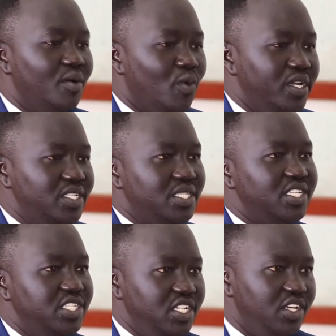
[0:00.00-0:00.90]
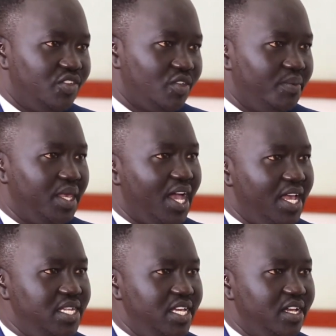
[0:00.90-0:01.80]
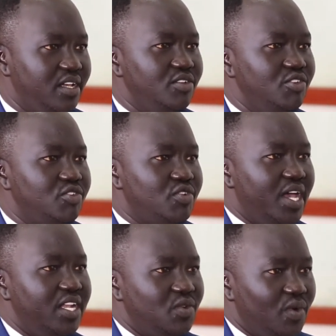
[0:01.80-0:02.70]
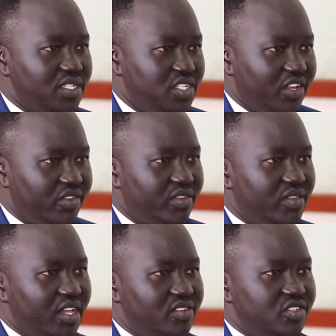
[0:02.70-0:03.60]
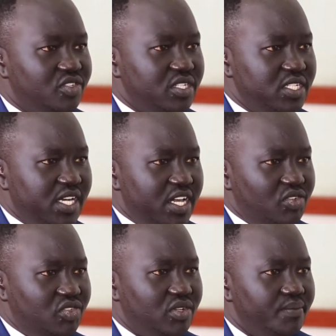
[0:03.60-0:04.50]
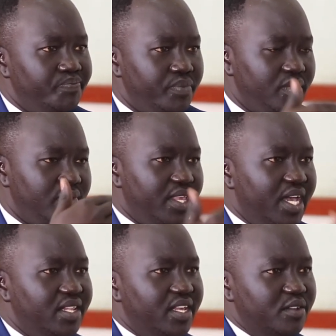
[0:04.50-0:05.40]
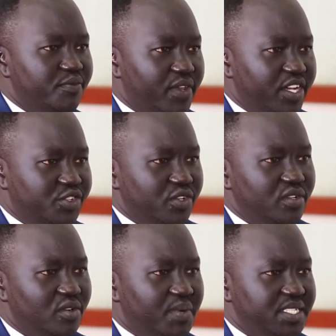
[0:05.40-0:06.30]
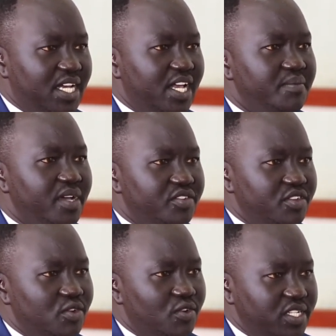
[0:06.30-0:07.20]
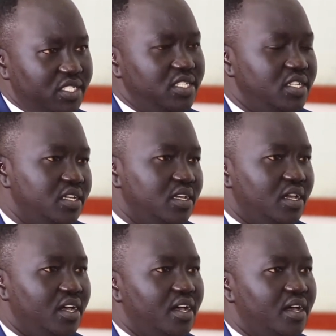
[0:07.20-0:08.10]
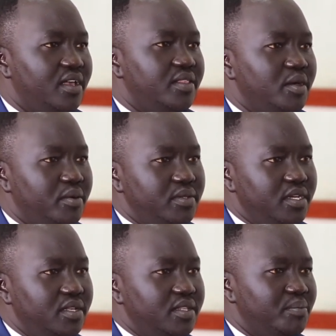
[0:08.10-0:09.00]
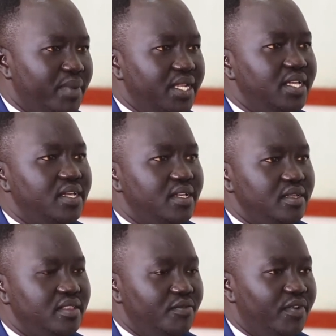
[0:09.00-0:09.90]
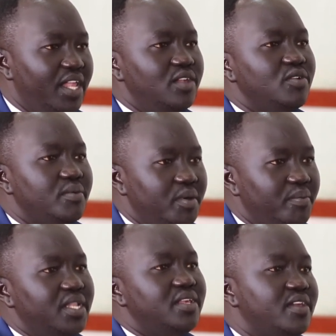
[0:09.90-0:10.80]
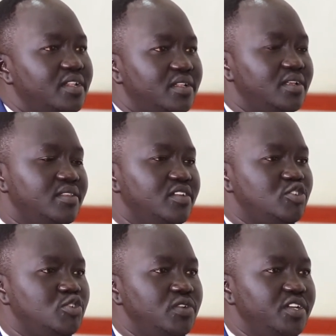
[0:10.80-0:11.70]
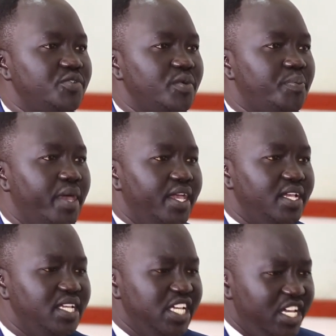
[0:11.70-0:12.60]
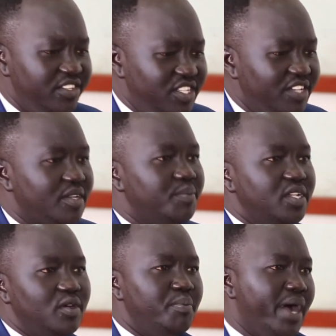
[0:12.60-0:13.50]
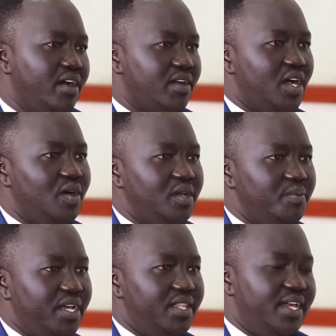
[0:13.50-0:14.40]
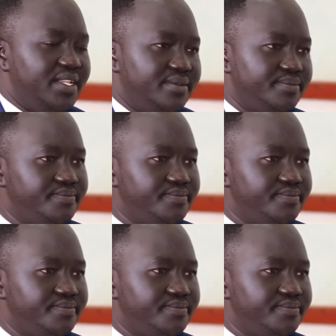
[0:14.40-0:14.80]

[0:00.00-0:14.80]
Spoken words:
What is the genius of the idea? You try to adjust the existing rates, then the inflation over time has eroded the money, the value of the money that the students were paying. Just a bit of background about that.